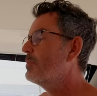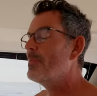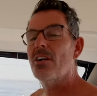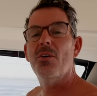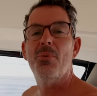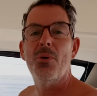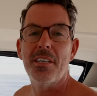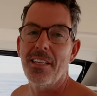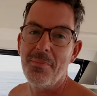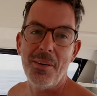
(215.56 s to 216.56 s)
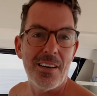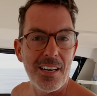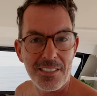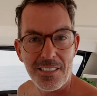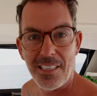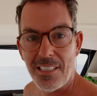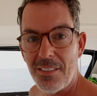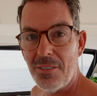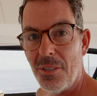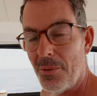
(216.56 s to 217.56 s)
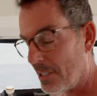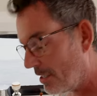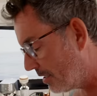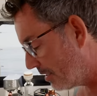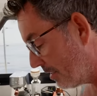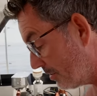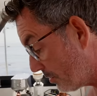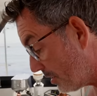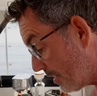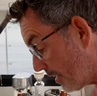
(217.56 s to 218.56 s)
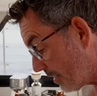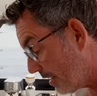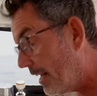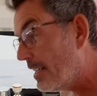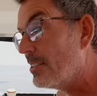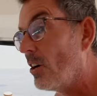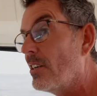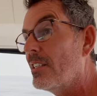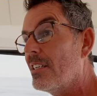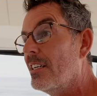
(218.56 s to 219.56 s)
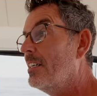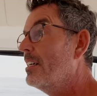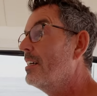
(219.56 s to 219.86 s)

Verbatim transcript: We went on board another boat last night. There was a Nautitech, and honestly,